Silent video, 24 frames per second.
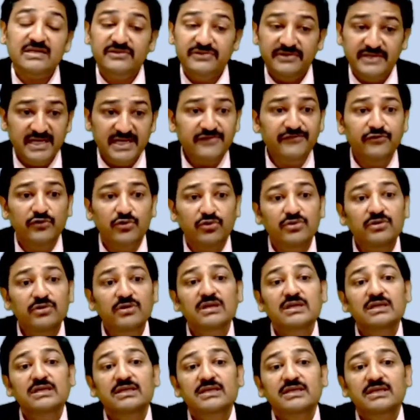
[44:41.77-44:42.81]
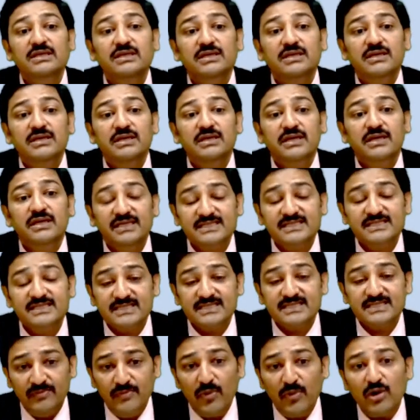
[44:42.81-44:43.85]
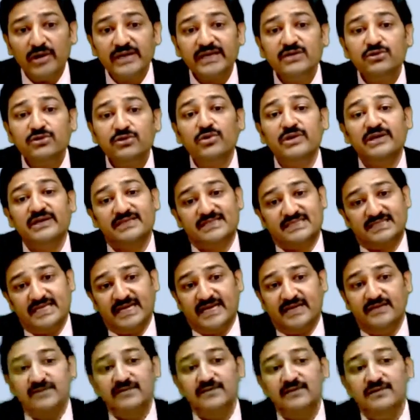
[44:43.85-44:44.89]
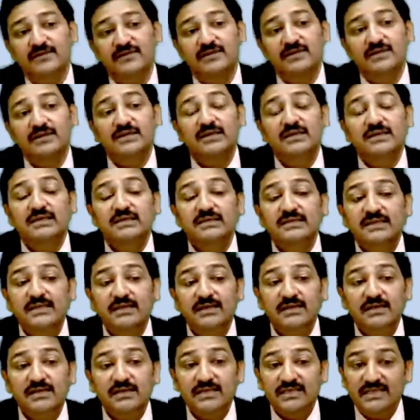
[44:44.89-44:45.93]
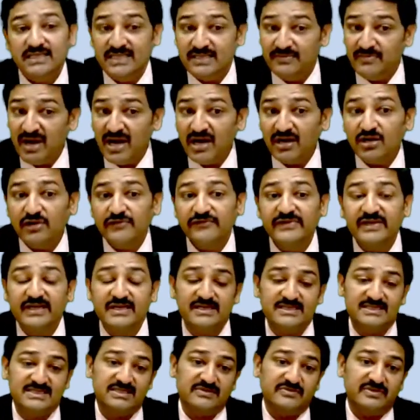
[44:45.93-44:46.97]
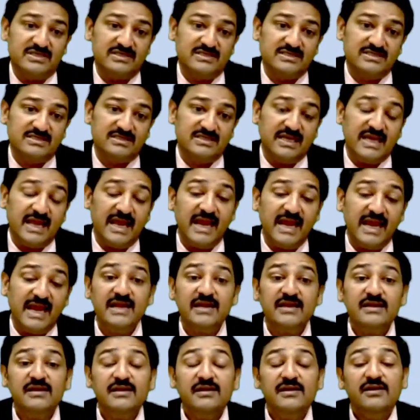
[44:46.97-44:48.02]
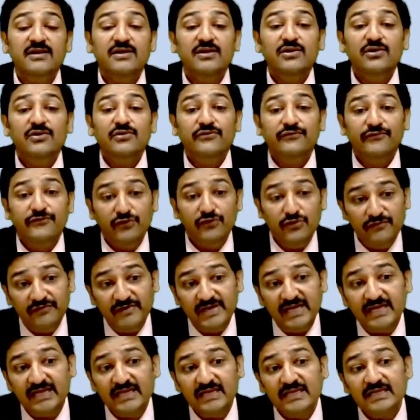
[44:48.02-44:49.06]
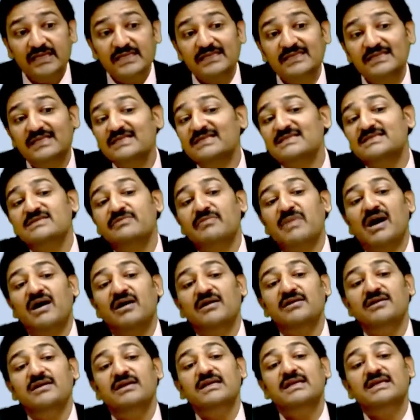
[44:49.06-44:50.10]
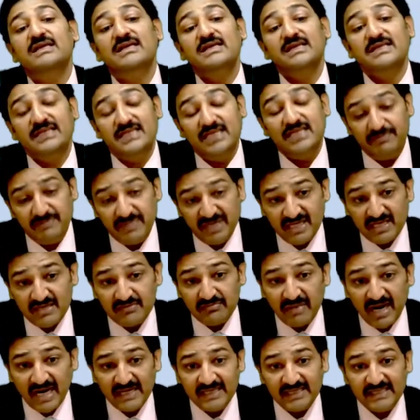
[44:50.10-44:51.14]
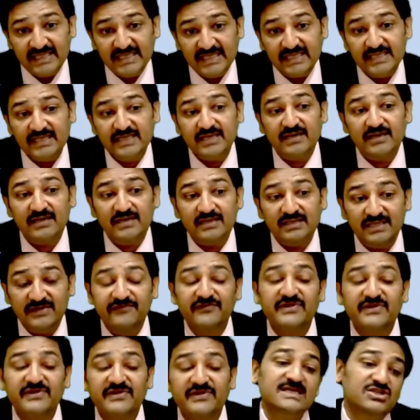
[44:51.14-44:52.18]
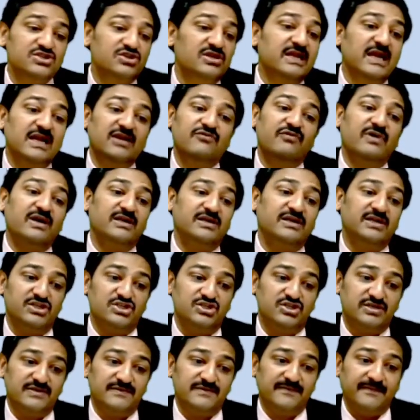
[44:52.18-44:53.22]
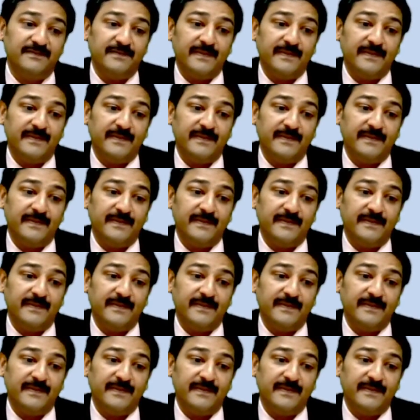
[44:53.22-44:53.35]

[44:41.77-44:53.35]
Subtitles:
Therefore, it is important to understand the demand of the customers and fulfilling this demand, keeping in mind the differentiation advantage.